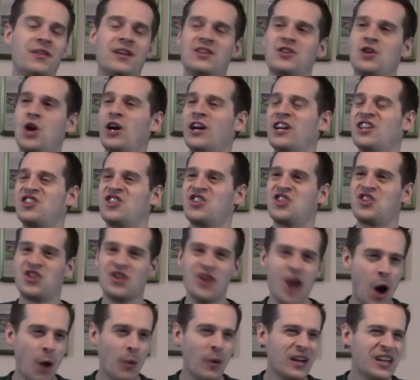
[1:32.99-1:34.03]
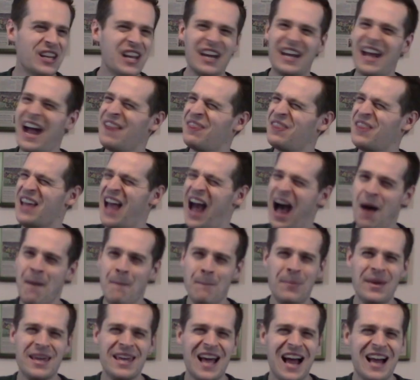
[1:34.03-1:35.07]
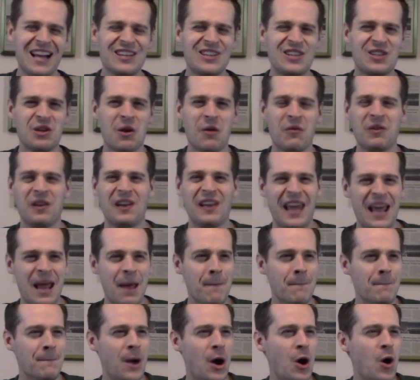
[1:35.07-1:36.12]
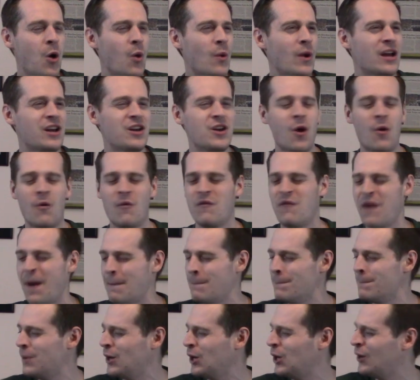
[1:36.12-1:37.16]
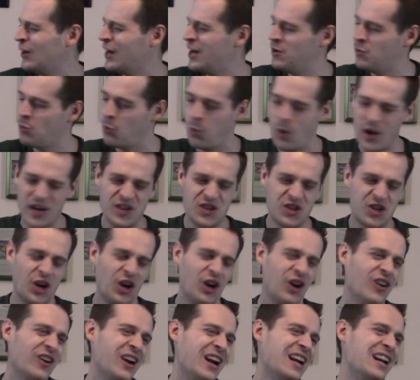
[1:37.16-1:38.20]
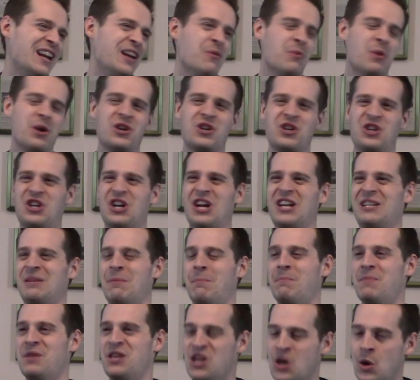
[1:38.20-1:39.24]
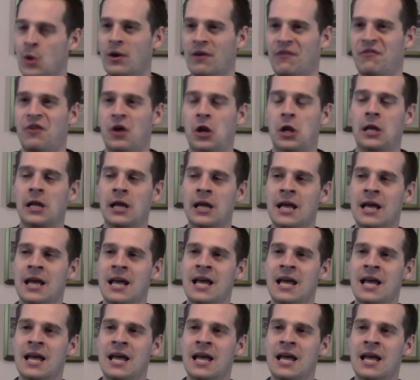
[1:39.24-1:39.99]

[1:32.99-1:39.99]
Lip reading: It started snowing. You got the ambiance of Lambeau in November and winter, and it was just beautiful.